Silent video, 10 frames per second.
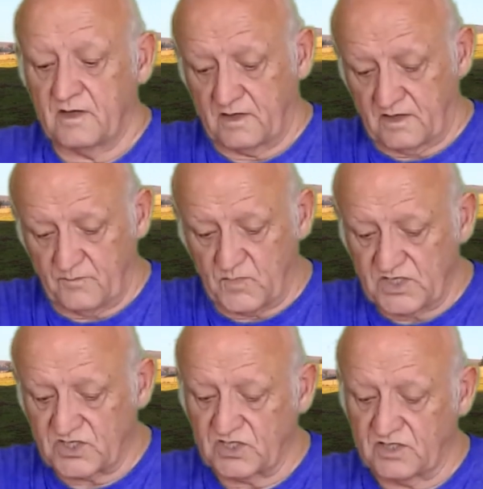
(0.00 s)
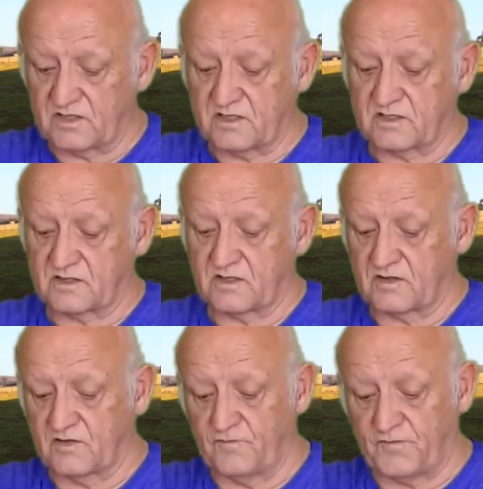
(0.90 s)
He mentioned
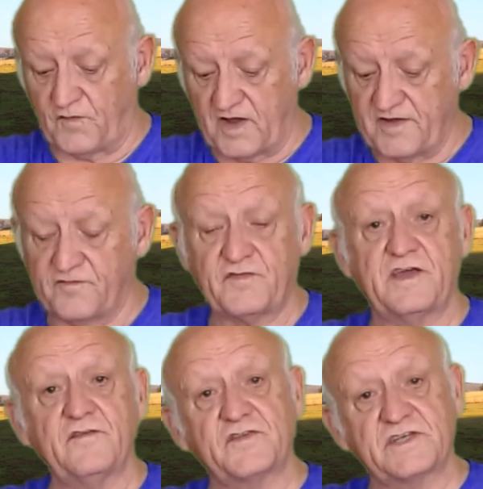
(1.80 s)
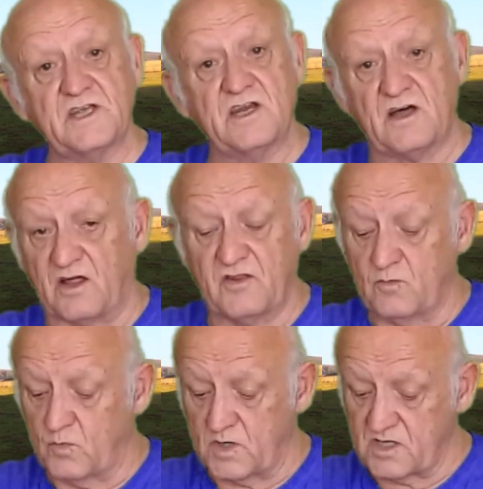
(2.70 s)
the 5 gifts in other
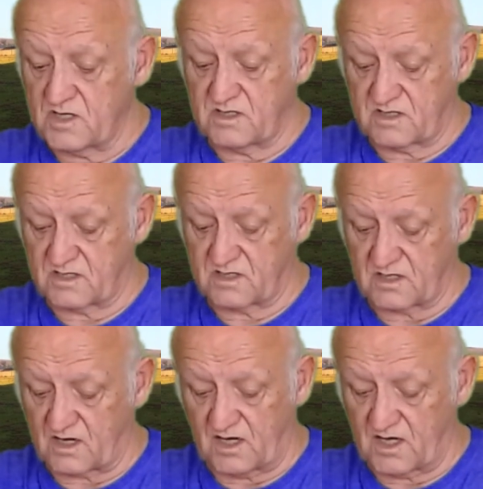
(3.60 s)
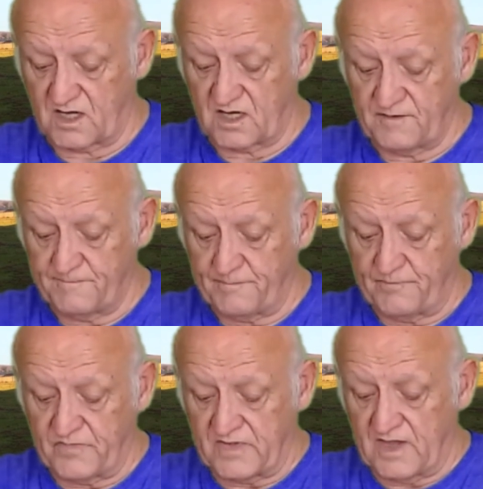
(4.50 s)
words,
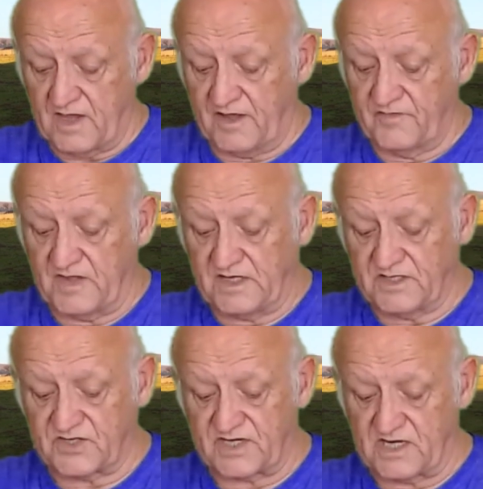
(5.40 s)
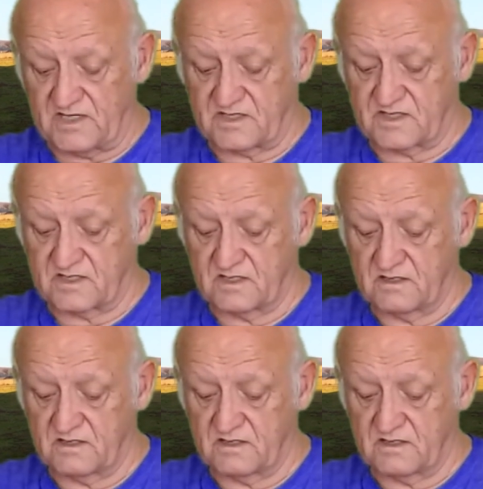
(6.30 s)
and then says